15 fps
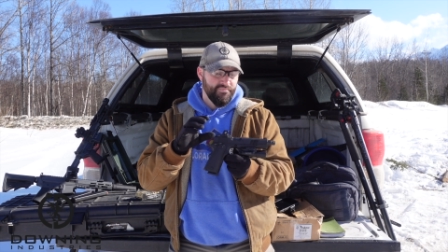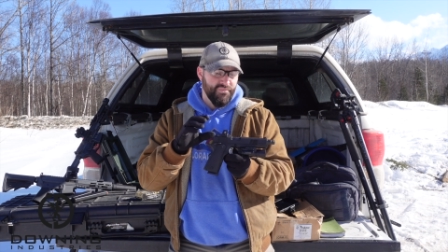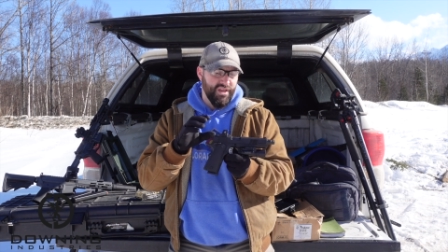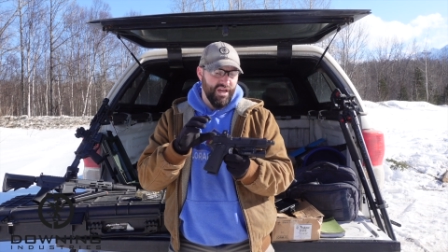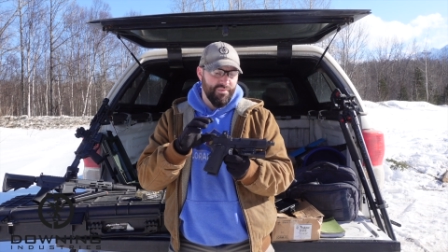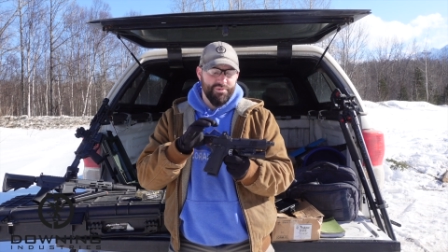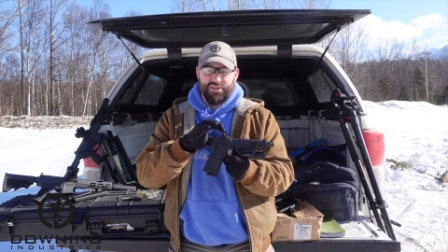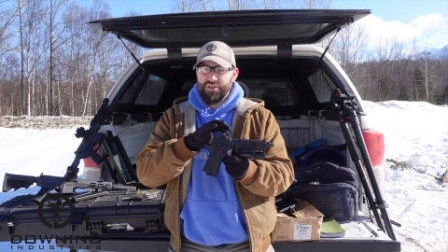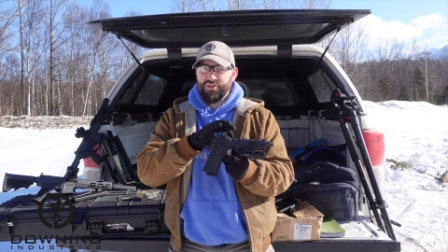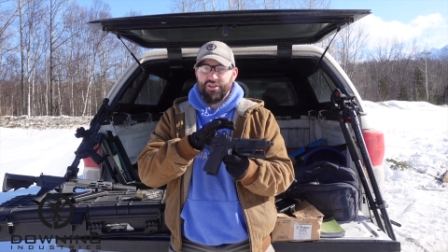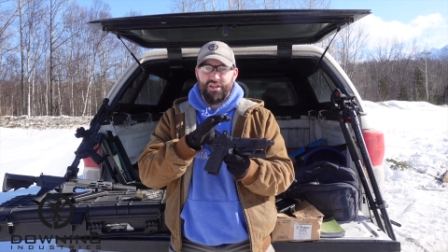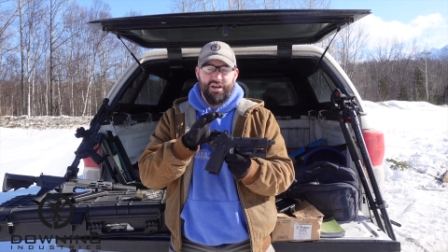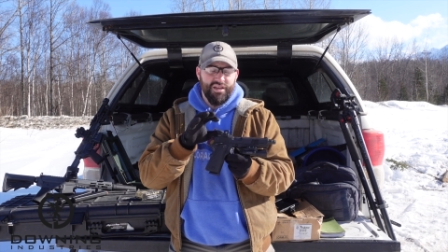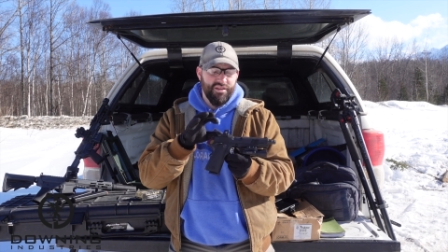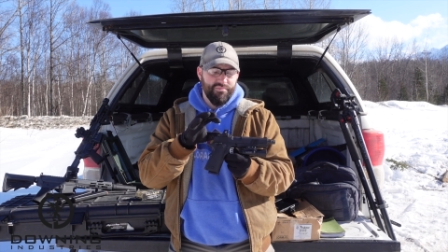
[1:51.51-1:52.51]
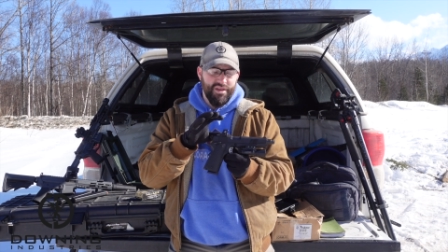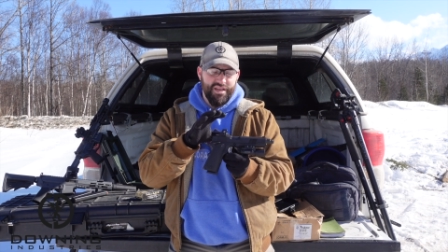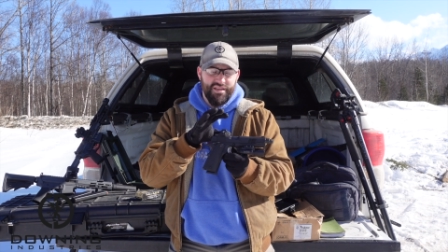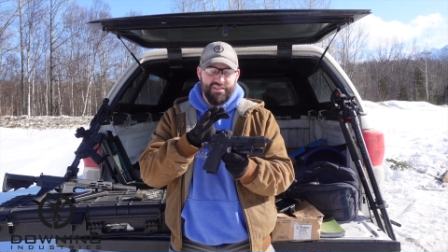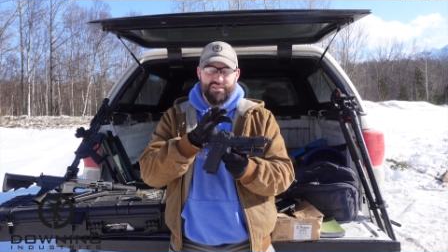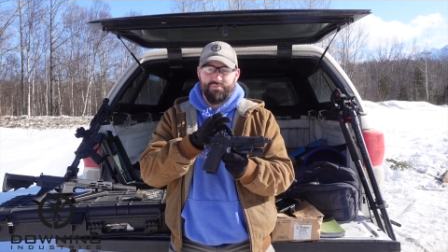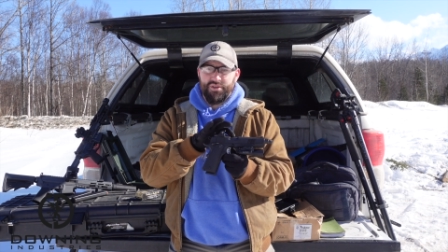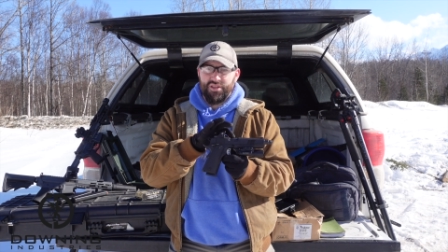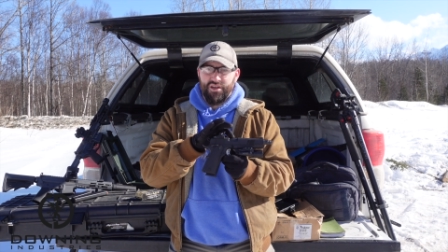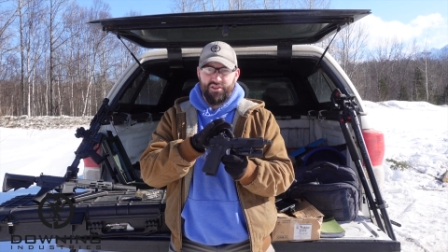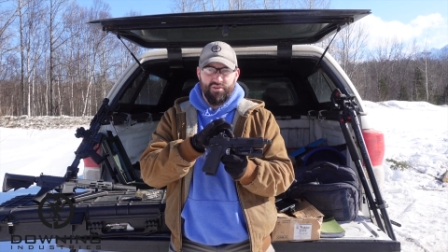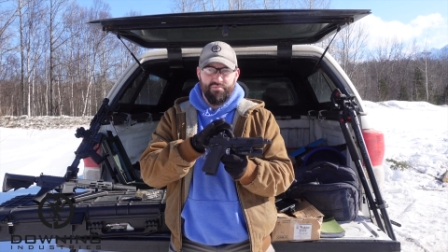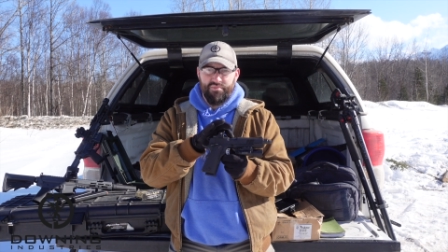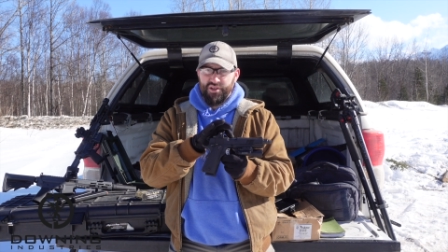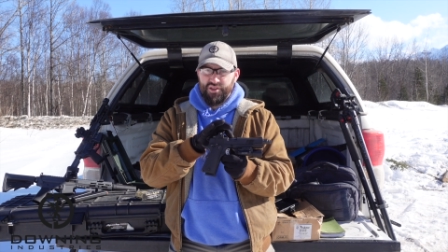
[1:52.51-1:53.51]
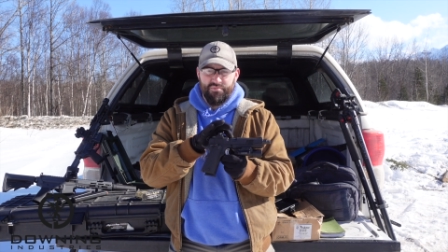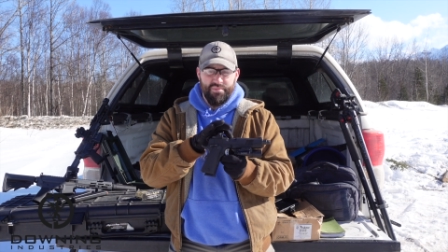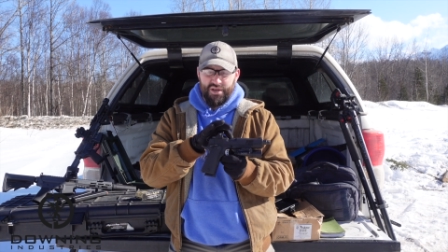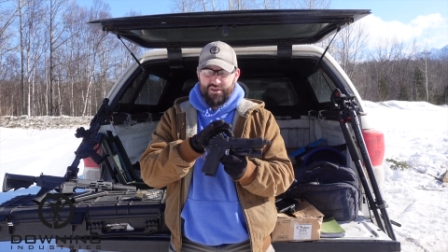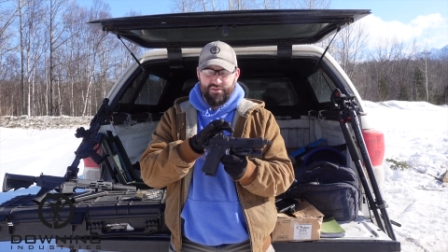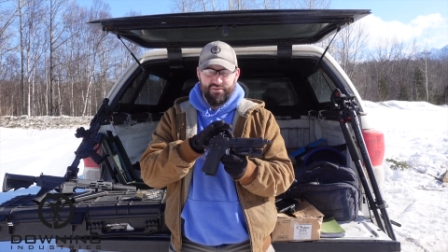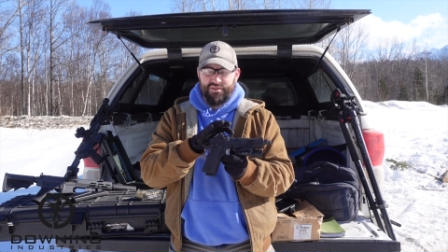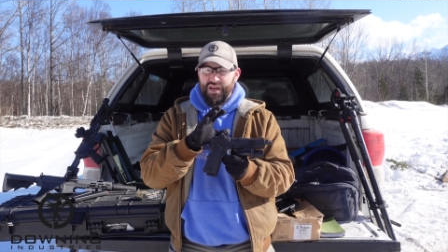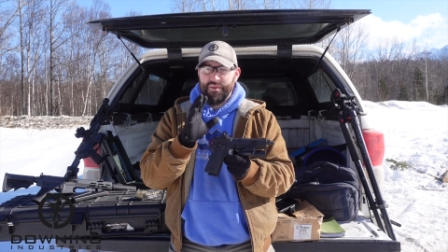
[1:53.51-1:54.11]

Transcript: uh, but the little locking mechanism on the, on the on the barrel.